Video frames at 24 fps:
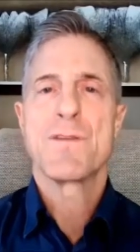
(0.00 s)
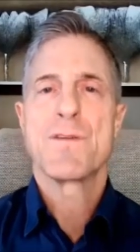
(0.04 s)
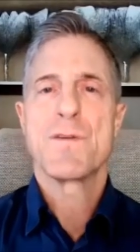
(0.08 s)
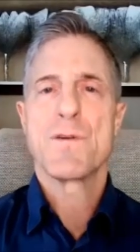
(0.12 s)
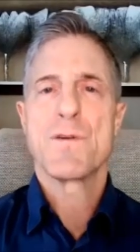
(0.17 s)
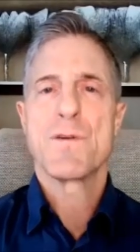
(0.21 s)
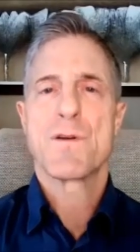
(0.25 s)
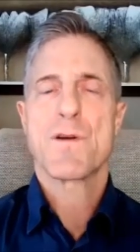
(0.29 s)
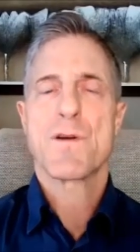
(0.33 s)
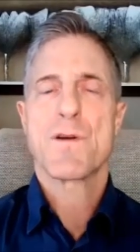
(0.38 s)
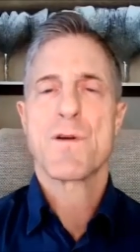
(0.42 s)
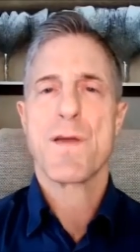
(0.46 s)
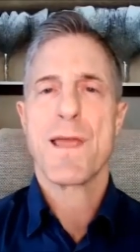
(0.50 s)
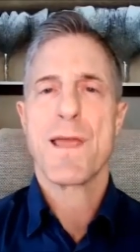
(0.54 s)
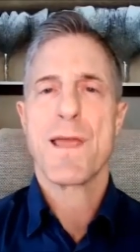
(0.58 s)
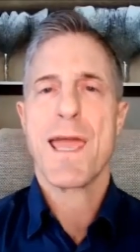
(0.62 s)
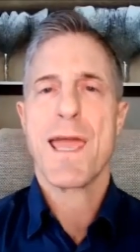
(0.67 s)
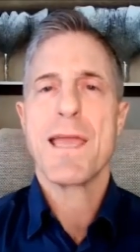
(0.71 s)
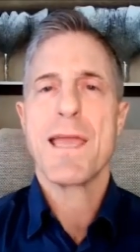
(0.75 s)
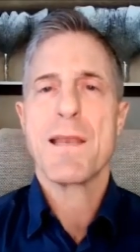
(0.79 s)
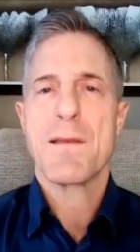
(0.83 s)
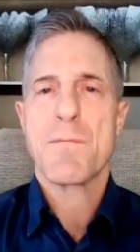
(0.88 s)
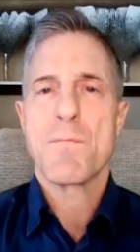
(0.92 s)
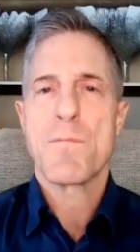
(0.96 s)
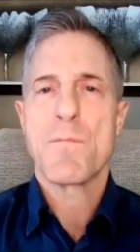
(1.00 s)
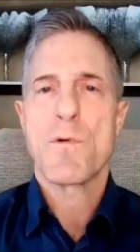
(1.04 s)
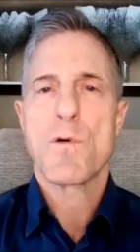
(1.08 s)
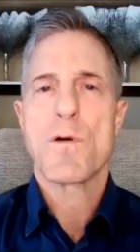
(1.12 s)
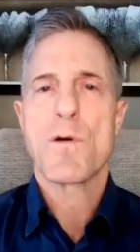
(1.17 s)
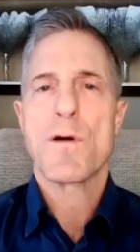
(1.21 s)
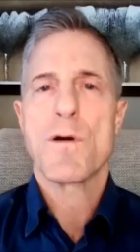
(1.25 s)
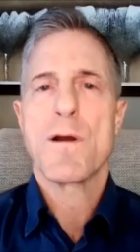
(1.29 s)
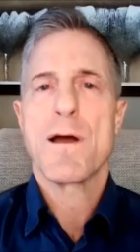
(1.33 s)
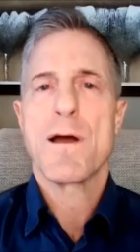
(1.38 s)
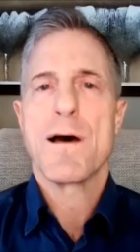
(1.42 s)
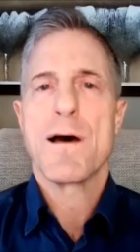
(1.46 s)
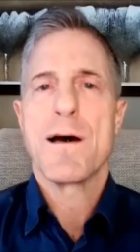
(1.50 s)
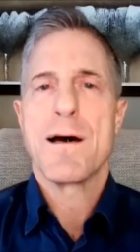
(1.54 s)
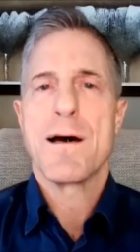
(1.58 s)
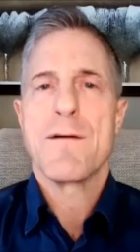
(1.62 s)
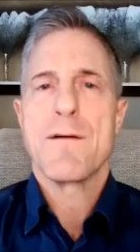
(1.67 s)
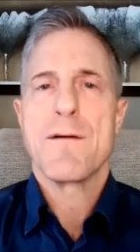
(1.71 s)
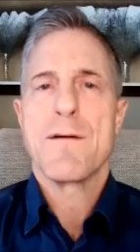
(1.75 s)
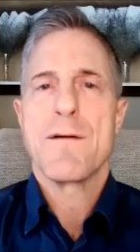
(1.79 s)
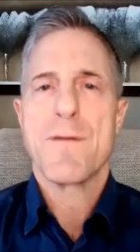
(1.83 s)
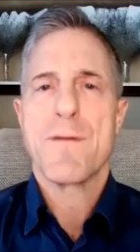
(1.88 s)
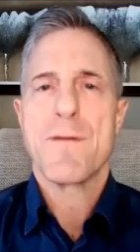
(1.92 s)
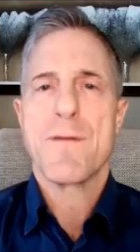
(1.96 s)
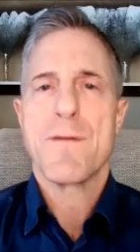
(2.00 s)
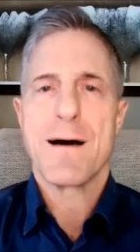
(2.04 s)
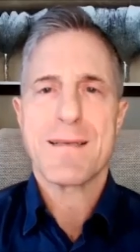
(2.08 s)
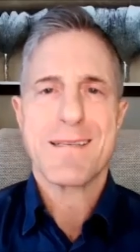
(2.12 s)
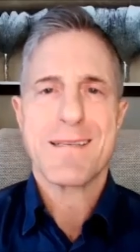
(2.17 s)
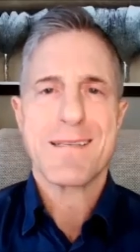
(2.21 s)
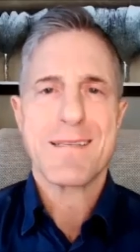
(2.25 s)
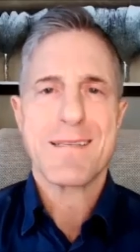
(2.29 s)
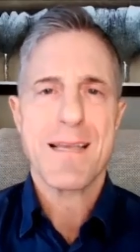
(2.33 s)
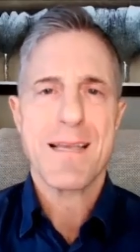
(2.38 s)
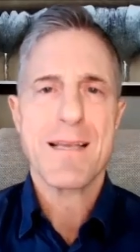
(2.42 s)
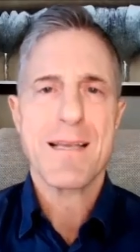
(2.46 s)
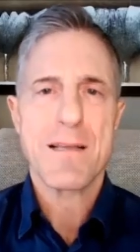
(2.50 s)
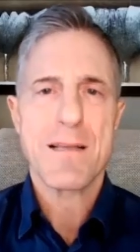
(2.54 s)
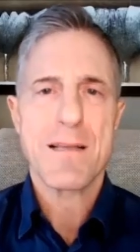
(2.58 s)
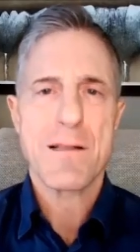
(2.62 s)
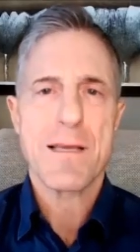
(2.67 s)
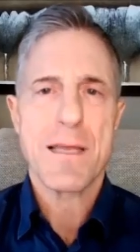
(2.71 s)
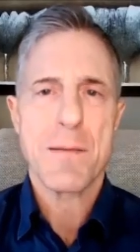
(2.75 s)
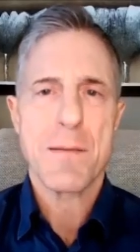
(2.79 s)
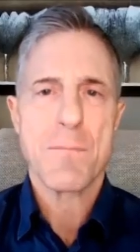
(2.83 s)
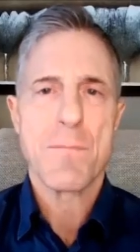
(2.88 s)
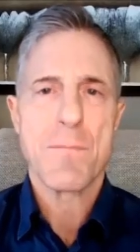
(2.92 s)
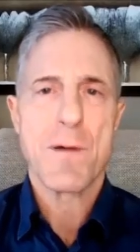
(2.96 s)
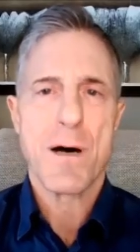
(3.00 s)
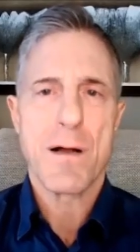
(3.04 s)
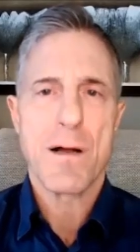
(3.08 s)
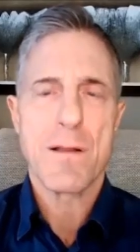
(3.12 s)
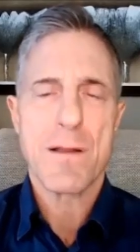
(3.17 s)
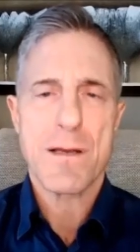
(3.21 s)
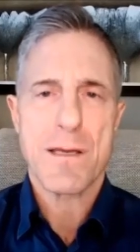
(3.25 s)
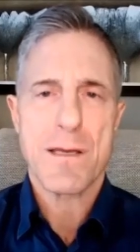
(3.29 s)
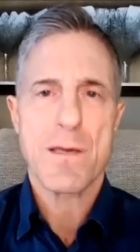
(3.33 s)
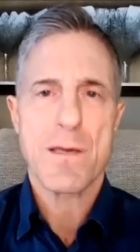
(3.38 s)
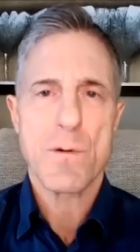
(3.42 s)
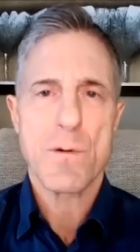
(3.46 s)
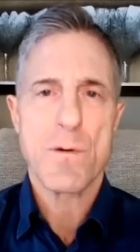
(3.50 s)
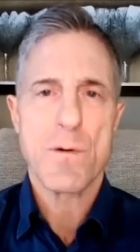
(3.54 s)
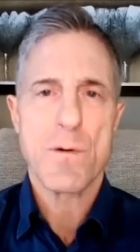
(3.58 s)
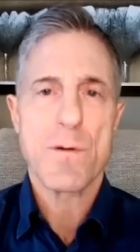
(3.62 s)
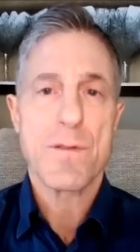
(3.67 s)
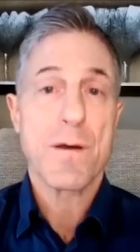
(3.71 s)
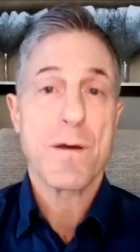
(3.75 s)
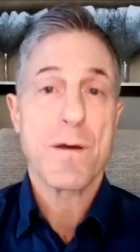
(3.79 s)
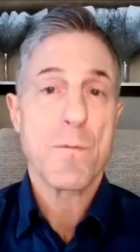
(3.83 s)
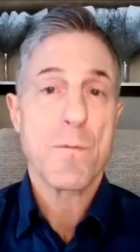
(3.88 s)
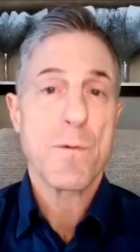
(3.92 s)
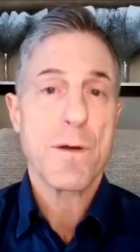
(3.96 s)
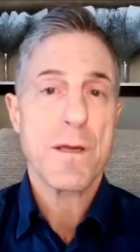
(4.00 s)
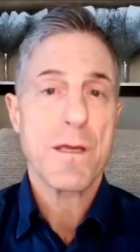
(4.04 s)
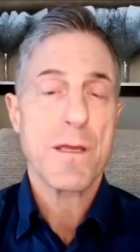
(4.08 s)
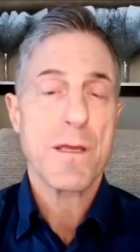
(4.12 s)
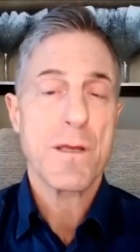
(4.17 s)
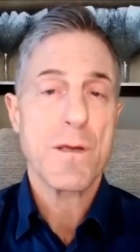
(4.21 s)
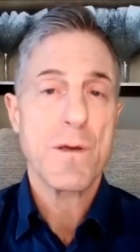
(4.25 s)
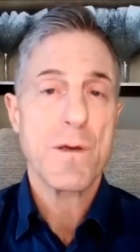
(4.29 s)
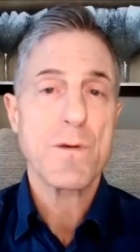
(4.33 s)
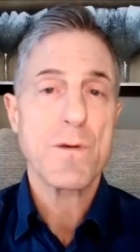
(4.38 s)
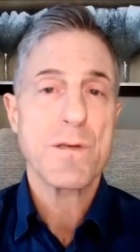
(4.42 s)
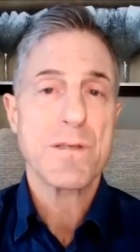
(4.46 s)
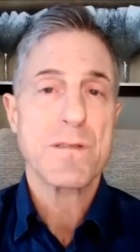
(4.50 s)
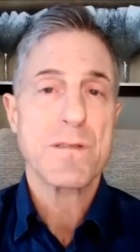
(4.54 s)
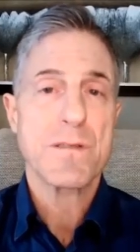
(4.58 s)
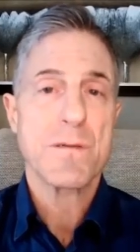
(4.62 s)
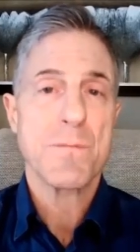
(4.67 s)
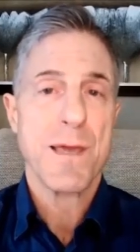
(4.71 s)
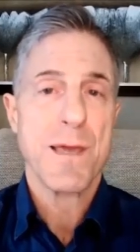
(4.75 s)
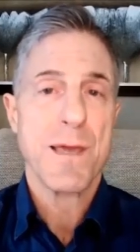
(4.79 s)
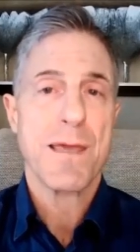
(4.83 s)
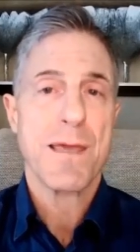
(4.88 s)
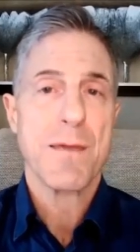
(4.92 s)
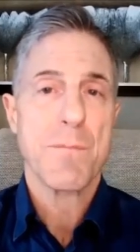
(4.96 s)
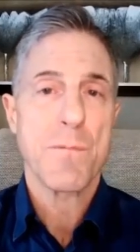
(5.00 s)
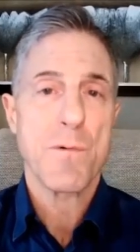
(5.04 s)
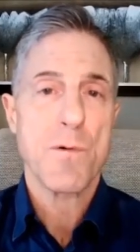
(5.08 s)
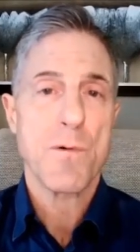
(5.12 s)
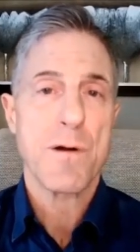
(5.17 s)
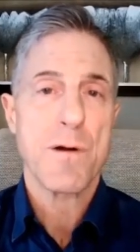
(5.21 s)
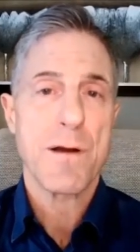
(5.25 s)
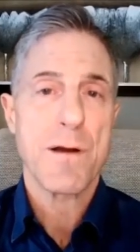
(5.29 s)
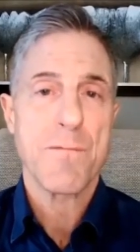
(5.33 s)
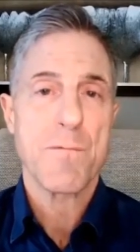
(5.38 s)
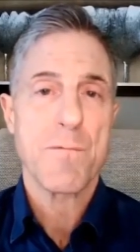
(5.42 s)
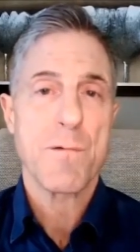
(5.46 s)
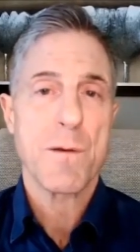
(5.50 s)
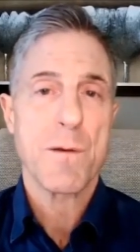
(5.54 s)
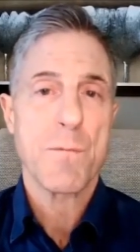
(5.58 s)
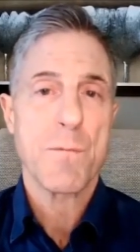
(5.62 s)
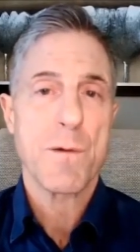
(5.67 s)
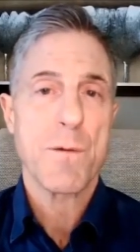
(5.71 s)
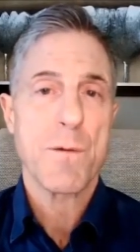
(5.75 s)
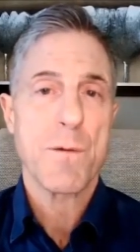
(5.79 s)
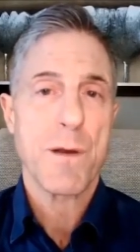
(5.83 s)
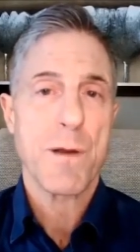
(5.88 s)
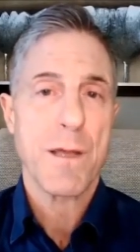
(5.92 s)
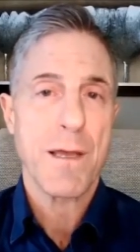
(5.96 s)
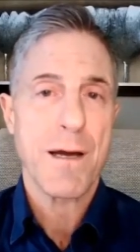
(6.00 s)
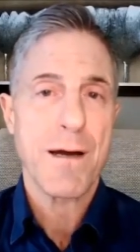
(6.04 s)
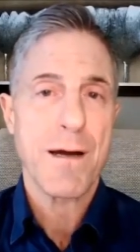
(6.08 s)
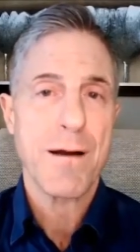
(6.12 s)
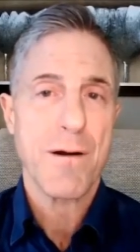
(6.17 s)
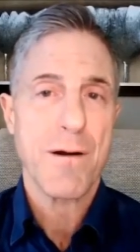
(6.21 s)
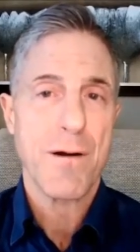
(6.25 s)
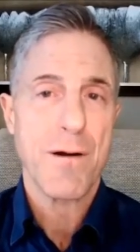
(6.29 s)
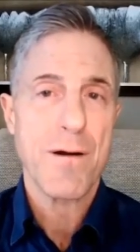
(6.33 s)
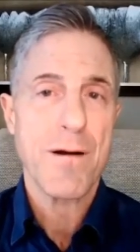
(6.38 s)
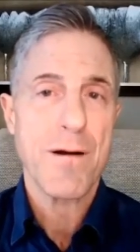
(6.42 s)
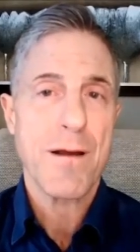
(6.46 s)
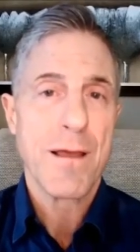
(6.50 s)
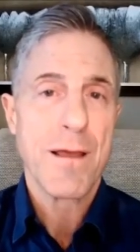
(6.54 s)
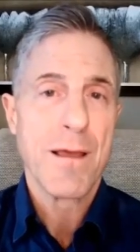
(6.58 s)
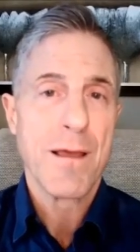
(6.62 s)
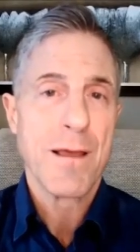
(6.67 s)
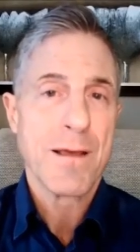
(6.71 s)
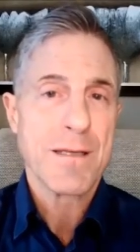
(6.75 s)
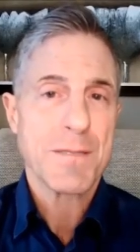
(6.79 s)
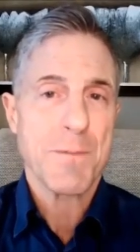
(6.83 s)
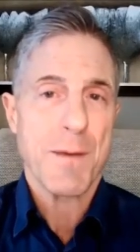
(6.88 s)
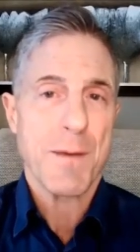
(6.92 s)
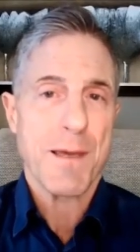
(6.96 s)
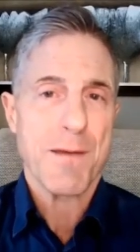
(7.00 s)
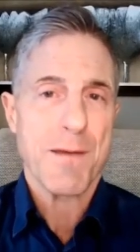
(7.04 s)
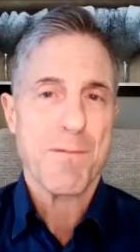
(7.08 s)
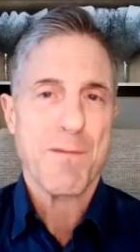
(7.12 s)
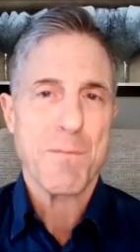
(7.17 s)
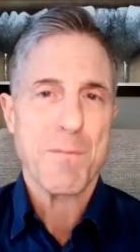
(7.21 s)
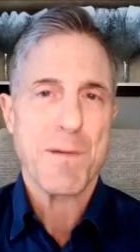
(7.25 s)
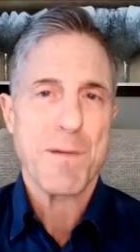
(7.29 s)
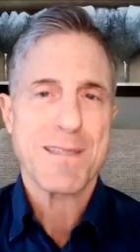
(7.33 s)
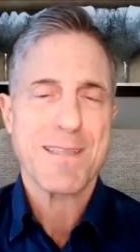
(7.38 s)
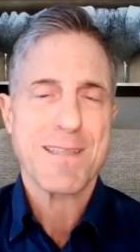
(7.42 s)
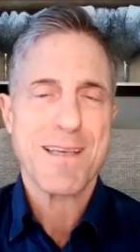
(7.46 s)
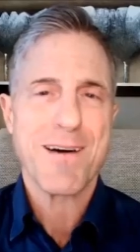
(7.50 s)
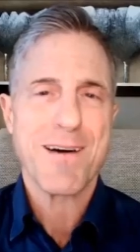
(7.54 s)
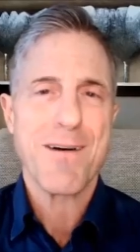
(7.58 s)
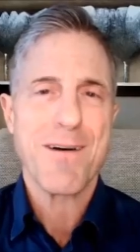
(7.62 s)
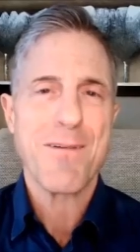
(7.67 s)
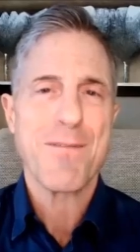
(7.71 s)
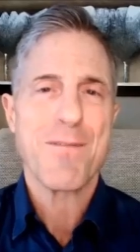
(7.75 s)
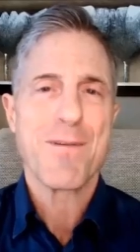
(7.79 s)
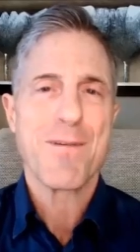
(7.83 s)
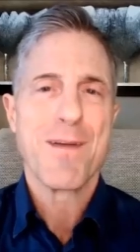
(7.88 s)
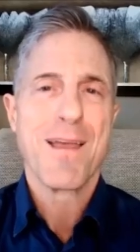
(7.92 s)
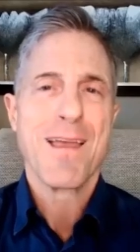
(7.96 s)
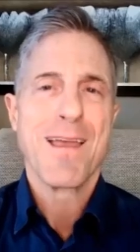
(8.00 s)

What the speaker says: to create more of a signaling molecule that we used to make more of when we were younger, speaking for myself